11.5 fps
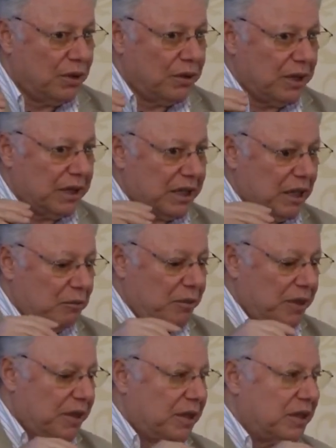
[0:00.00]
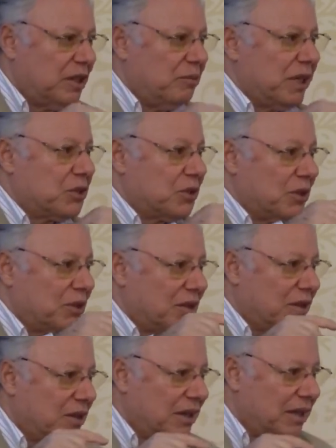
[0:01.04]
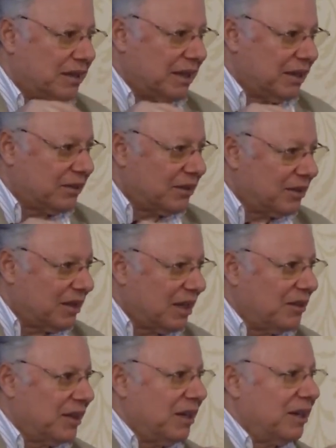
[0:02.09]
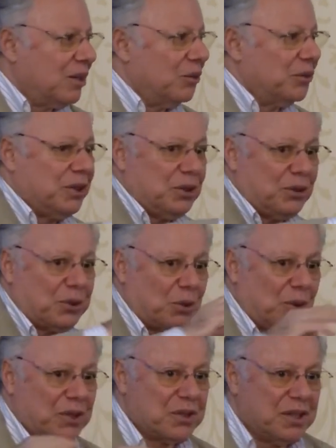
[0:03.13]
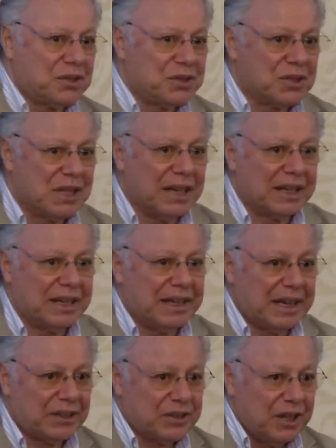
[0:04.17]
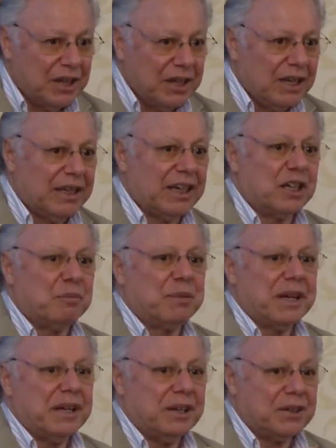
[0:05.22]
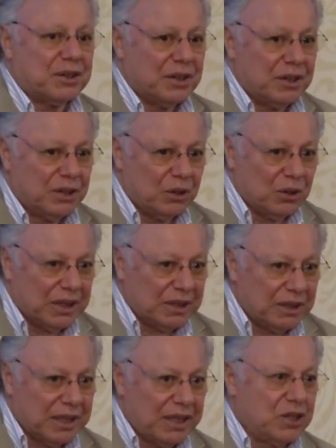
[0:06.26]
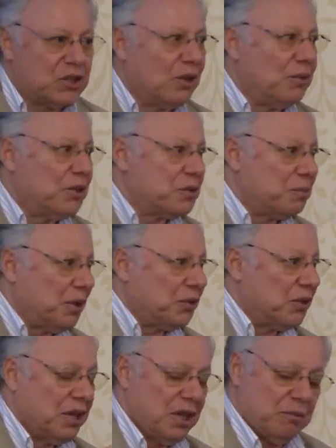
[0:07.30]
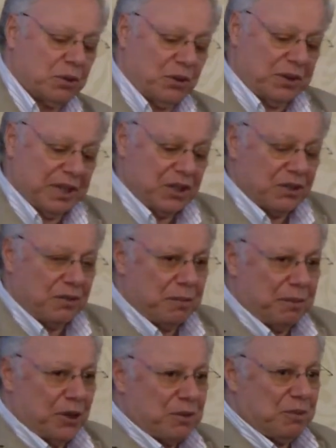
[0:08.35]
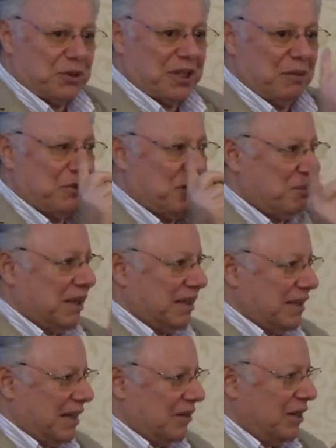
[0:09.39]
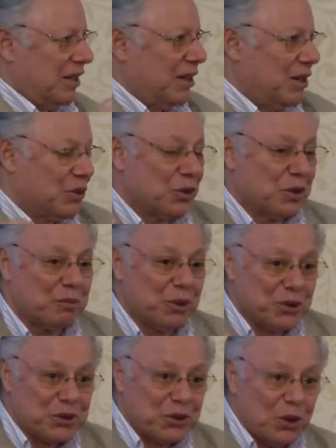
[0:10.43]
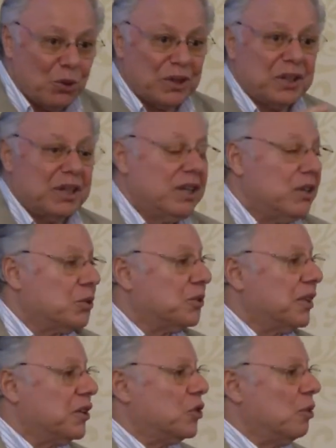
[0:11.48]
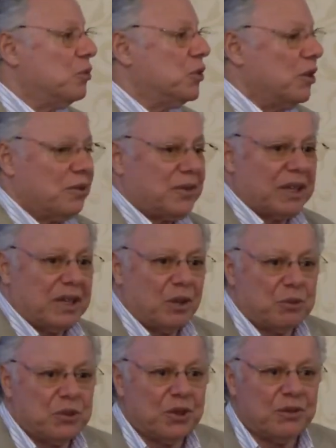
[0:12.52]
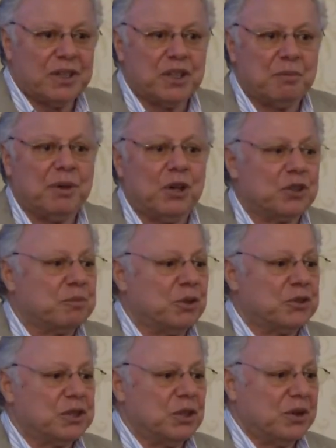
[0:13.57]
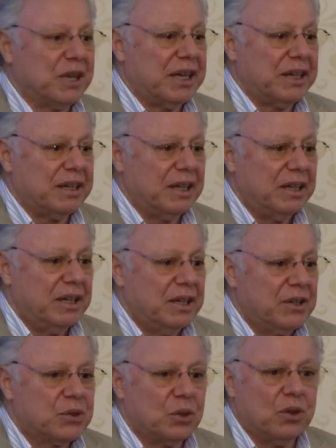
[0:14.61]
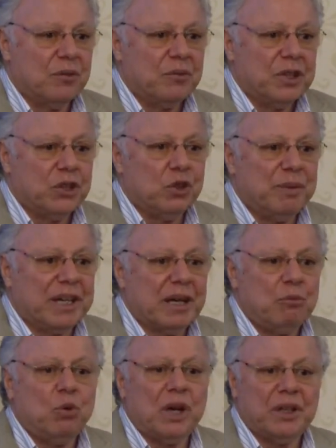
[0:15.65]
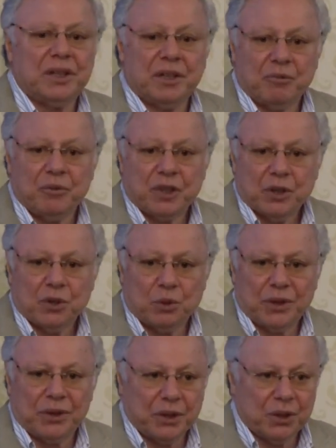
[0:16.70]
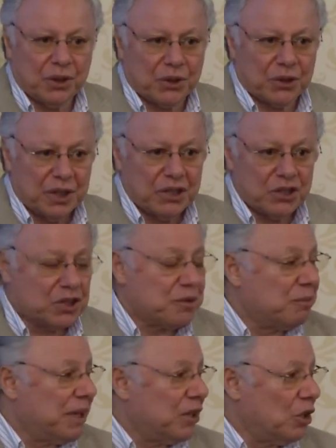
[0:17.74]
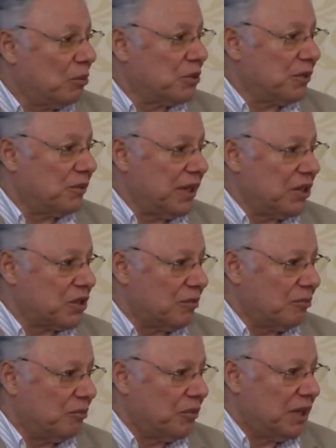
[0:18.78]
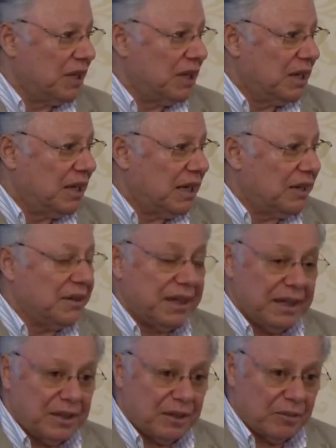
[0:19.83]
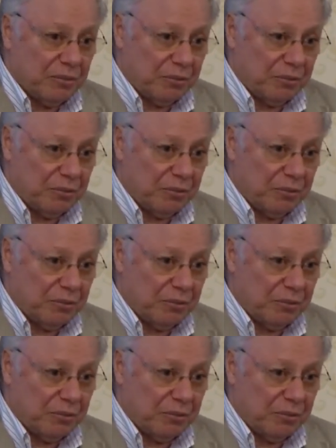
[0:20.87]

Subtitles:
They'll come, they'll make circle like that, and they continue through. It's like an act, like a prayer, getting the energy of the spot, because the energy of the power spot comes up like that. So the birds know it. So start observing the power spots in your area. So you become one with the earth just by observation. And then